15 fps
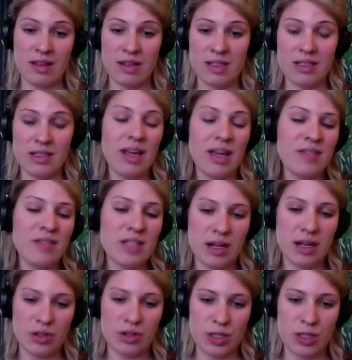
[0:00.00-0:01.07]
It's a
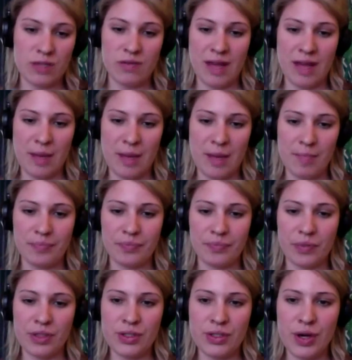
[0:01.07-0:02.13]
lifestyle choice for them.
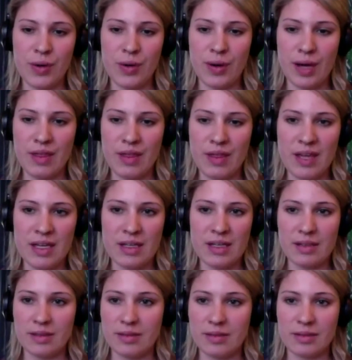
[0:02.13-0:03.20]
So I think
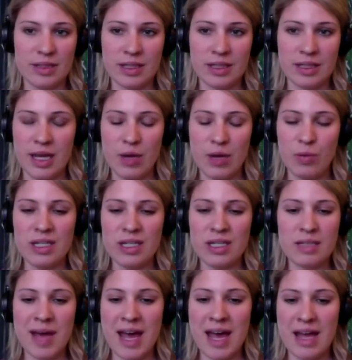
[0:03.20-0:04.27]
it really
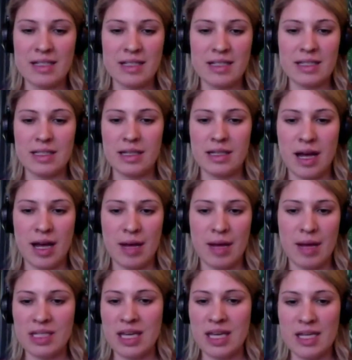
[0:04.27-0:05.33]
depends.
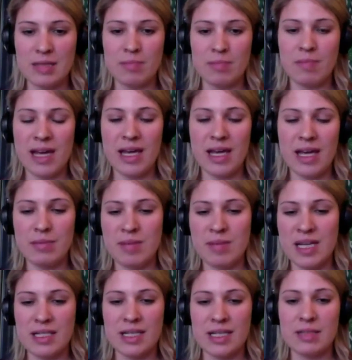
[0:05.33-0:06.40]
It's a case-by-case
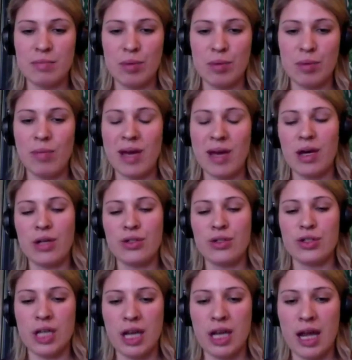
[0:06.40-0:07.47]
basis, both by
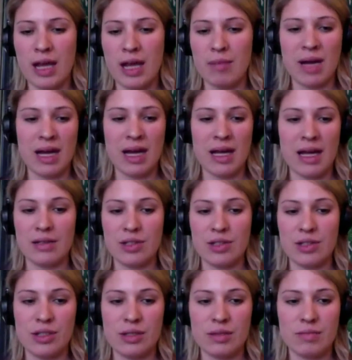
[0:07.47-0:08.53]
country and by
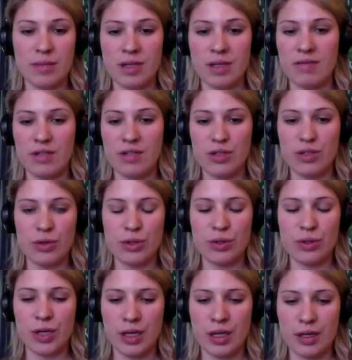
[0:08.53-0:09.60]
just individual
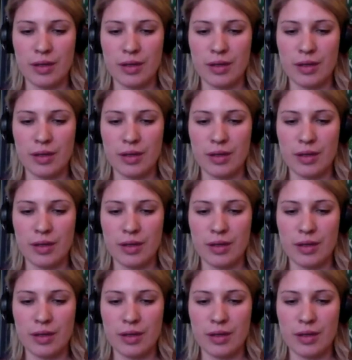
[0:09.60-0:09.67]
story.